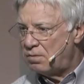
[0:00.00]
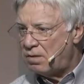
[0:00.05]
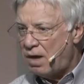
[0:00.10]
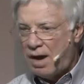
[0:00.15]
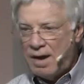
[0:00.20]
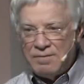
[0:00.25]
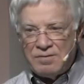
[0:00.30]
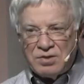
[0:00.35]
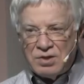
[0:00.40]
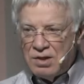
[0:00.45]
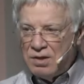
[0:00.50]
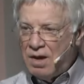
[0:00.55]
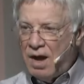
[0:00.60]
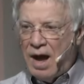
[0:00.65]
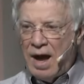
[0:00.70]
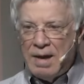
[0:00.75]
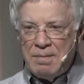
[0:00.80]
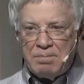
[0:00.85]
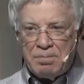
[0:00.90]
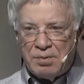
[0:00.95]
I've seen
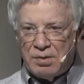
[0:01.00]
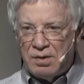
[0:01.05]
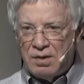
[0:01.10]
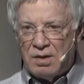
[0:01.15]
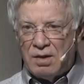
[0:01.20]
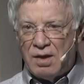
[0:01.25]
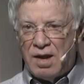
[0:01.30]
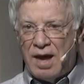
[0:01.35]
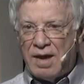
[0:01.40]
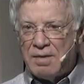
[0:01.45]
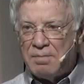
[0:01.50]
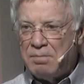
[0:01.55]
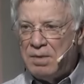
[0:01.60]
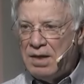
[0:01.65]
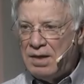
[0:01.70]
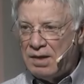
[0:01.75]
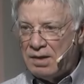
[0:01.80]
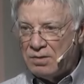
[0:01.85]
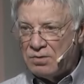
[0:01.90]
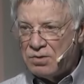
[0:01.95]
hype in a lot of
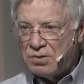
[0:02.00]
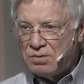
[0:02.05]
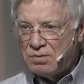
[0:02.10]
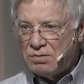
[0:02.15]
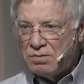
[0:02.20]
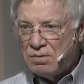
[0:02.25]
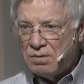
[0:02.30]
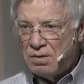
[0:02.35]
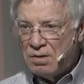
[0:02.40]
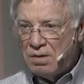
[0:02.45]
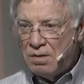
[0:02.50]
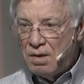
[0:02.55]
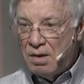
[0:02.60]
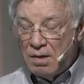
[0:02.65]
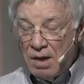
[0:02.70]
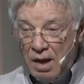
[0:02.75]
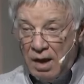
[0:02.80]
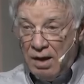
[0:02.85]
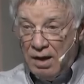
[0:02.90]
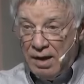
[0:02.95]
meetings.
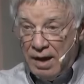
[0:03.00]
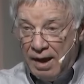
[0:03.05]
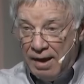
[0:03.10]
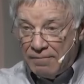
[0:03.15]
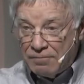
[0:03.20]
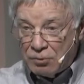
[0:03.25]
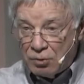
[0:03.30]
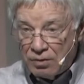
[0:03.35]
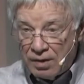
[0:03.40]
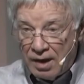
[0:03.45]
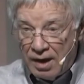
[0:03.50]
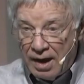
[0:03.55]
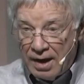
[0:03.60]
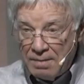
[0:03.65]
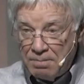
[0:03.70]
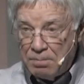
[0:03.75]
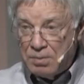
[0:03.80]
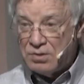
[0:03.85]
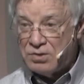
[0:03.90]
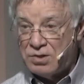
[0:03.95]
And after the
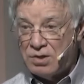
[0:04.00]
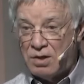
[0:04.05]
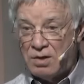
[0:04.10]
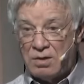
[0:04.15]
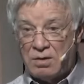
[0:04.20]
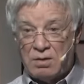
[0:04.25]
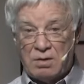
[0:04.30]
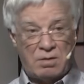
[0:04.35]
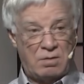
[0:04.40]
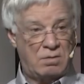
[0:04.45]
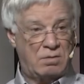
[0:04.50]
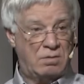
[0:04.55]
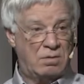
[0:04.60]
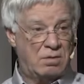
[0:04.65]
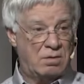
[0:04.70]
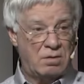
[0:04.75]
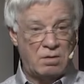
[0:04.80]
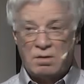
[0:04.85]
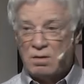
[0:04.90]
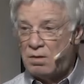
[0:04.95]
hype is done,
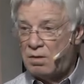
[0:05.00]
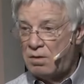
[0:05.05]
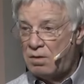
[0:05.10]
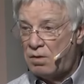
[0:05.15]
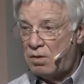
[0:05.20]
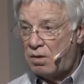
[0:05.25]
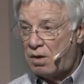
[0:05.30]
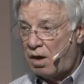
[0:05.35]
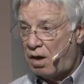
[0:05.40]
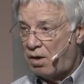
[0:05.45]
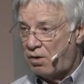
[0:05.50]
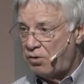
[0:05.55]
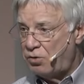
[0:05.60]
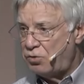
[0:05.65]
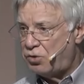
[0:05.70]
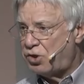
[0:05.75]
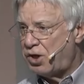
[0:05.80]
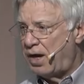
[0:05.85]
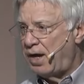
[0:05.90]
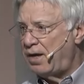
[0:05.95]
are
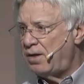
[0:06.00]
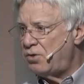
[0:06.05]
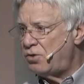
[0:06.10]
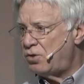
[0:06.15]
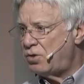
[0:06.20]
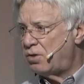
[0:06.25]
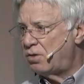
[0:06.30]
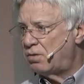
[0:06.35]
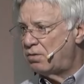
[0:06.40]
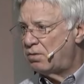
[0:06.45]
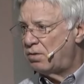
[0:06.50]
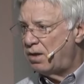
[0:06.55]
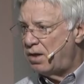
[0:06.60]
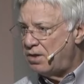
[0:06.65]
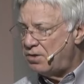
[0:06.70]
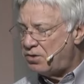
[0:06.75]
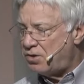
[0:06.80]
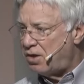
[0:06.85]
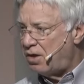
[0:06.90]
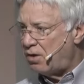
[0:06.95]
you changed?
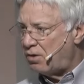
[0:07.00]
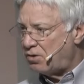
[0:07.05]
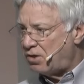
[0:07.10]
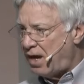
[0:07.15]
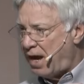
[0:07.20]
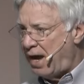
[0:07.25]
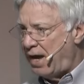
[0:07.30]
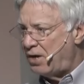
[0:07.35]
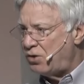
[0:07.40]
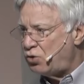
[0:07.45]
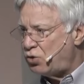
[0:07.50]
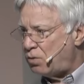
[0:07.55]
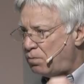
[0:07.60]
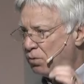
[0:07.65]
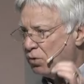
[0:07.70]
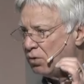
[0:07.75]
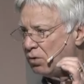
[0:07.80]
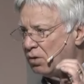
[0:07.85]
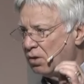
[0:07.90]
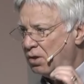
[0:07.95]
Is there
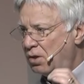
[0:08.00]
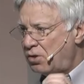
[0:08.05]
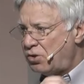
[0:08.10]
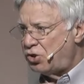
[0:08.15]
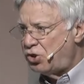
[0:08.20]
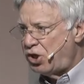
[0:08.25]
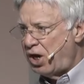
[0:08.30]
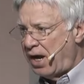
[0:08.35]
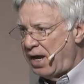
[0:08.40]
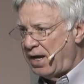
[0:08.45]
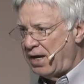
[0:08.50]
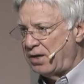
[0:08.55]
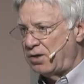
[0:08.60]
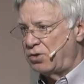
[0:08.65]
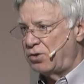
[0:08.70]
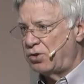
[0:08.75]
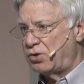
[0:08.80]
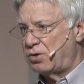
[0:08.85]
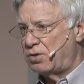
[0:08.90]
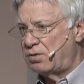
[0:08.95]
tangible
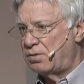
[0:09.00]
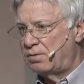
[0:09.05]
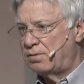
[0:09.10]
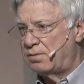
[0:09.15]
change?